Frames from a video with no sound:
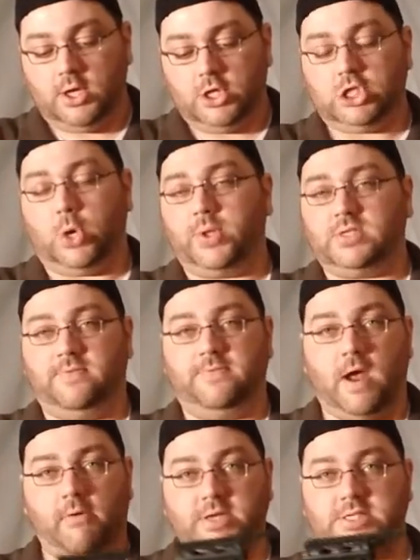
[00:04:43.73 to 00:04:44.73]
So it's
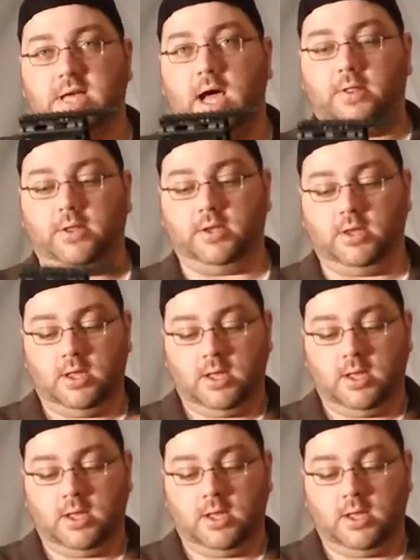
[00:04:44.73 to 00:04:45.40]
very solid.